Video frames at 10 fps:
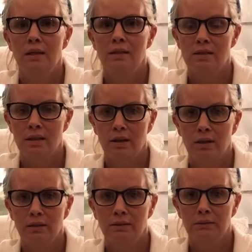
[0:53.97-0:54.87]
this
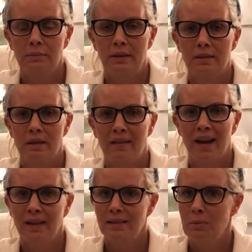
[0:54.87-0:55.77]
year because I've
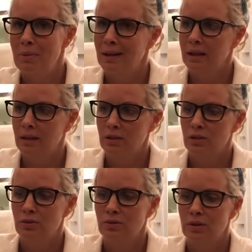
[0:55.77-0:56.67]
had some belly
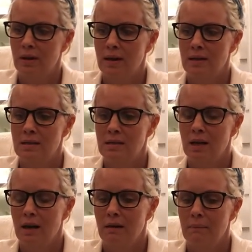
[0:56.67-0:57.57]
issues, and
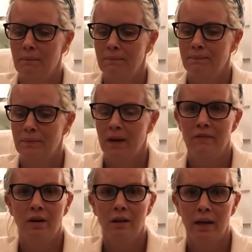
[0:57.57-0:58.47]
I
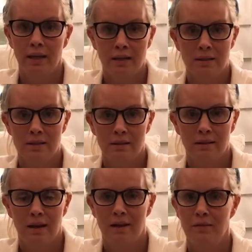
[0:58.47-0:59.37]
have colitis.
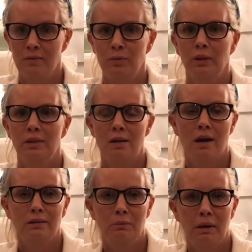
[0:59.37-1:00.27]
I haven't really
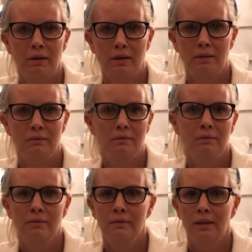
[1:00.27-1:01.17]
talked about it.
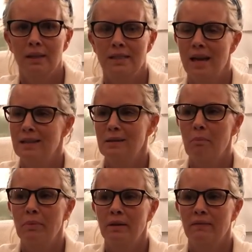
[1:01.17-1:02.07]
It's not
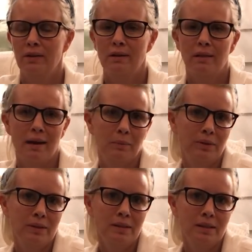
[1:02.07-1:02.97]
something very
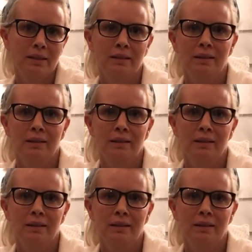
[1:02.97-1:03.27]
glamorous.